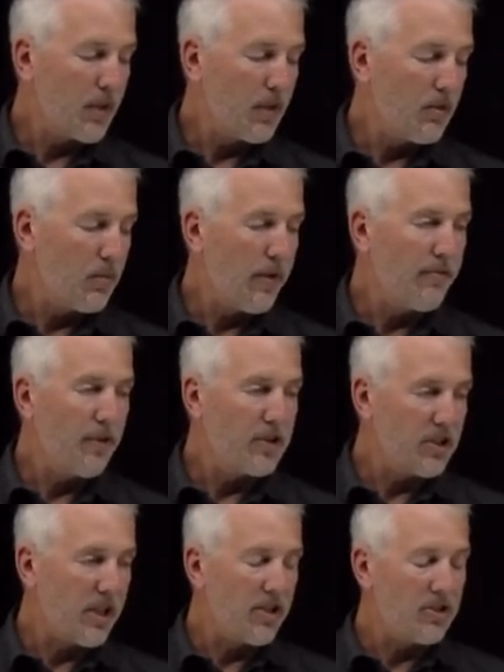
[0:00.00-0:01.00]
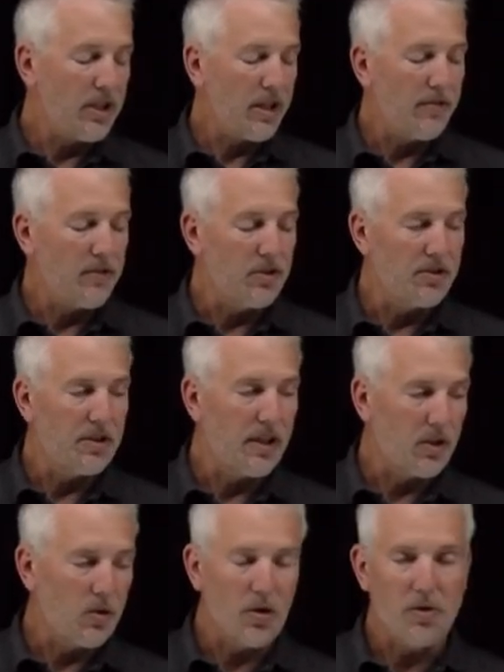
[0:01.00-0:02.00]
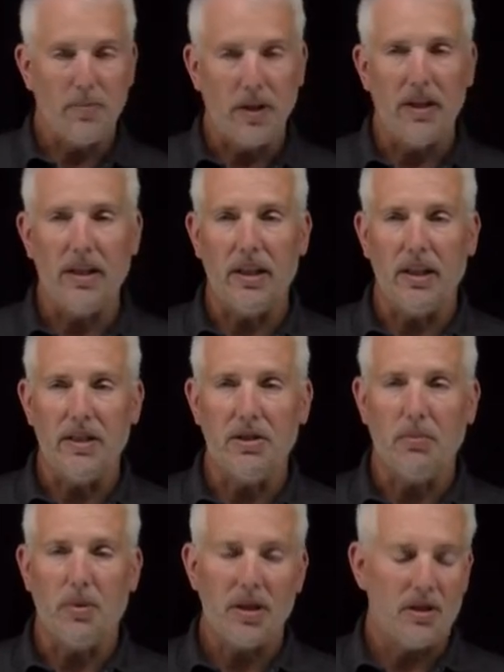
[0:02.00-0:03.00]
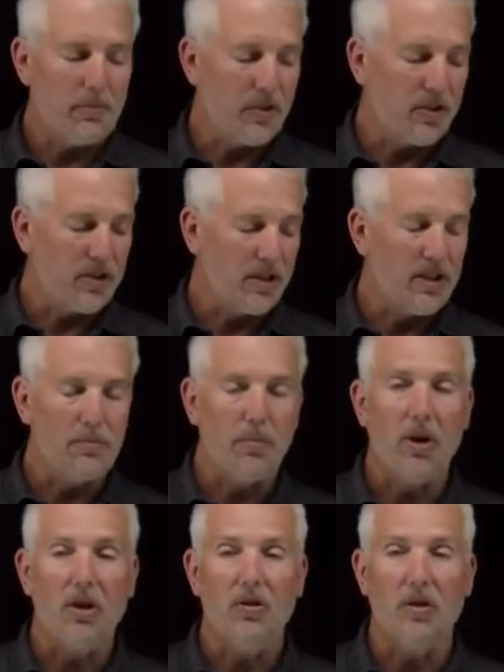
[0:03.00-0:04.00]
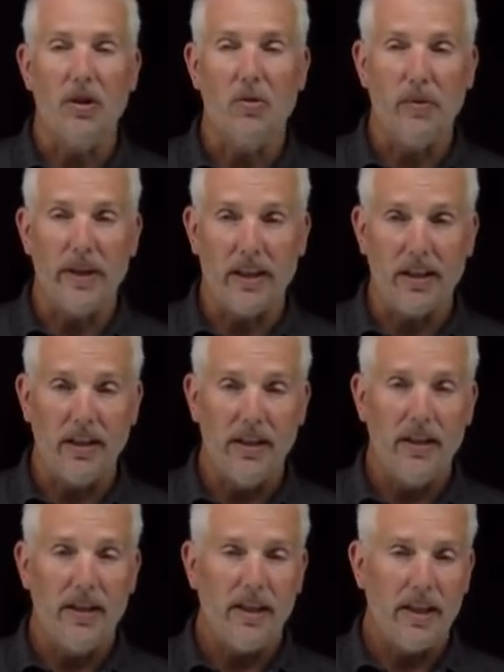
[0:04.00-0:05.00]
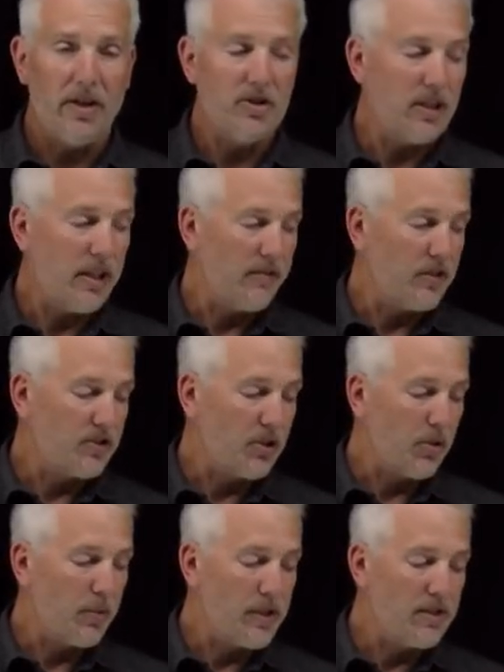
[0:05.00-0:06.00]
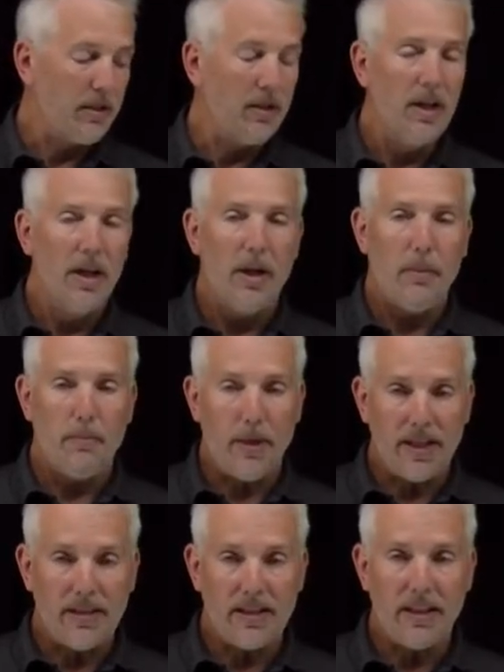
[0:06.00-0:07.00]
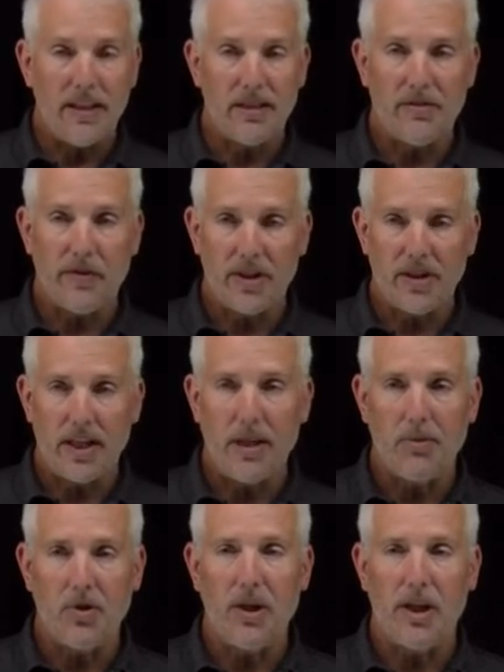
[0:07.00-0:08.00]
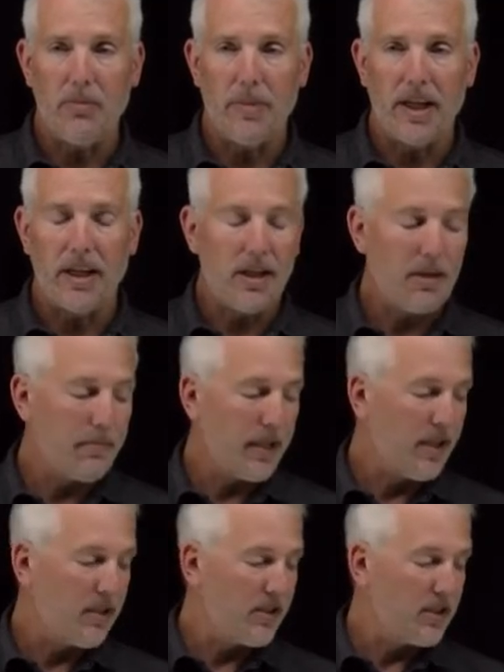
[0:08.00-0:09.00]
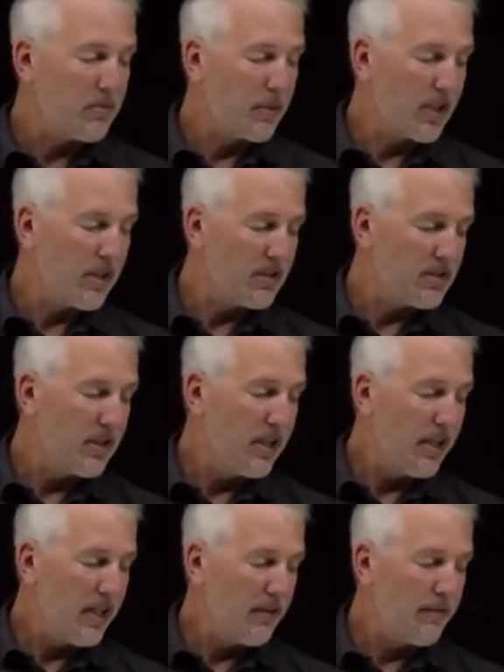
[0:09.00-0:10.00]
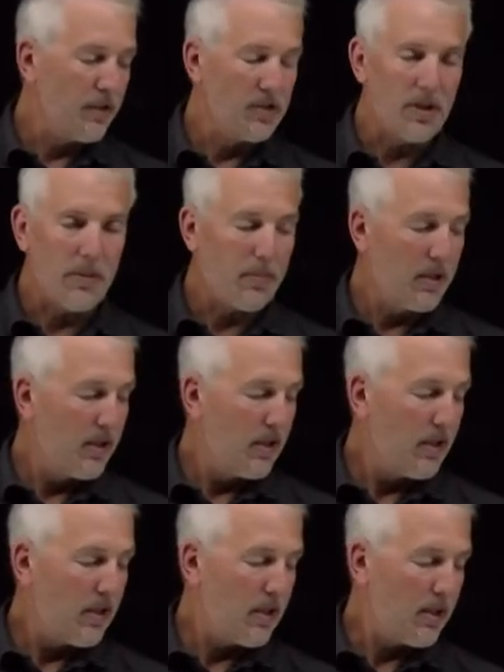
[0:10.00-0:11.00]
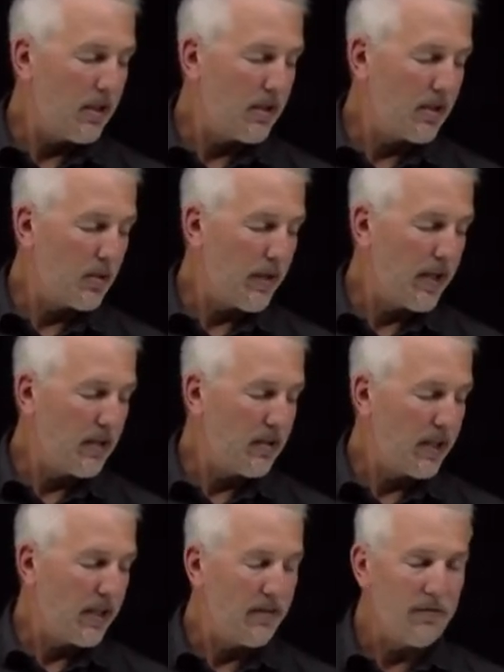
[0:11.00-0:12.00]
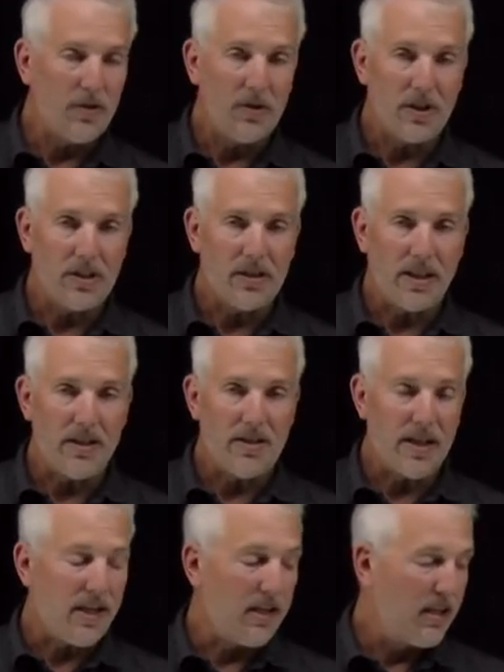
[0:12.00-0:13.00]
wave function energy levels that correspond at least approximately to these particle in a ring energy level. So the reason benzene is a very stable aromatic compound is because it fills up uh, the ground and first excited state.